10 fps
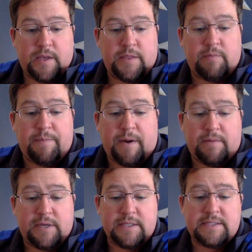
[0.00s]
The
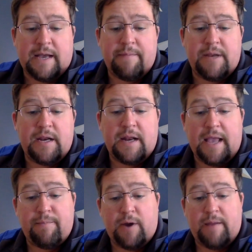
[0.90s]
Republicans nominated
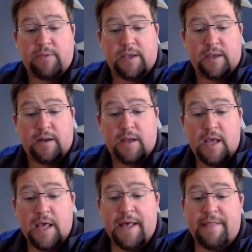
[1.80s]
Abraham Lincoln.
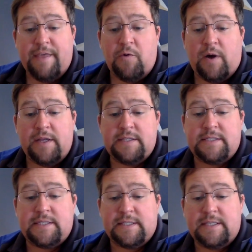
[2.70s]
They wanted
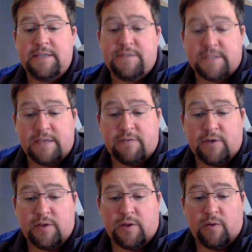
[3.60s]
to leave slavery
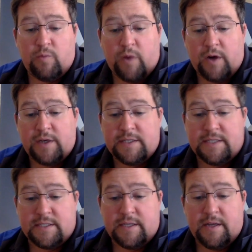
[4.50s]
alone where it
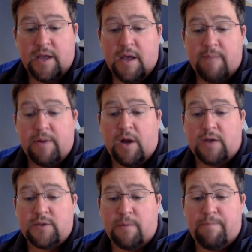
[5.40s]
existed, but
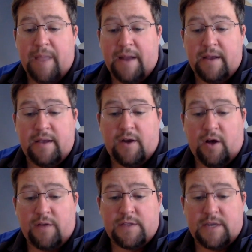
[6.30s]
also ban it in
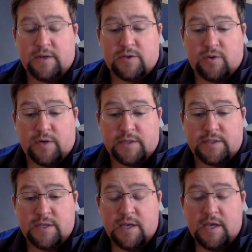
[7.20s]
all the territories.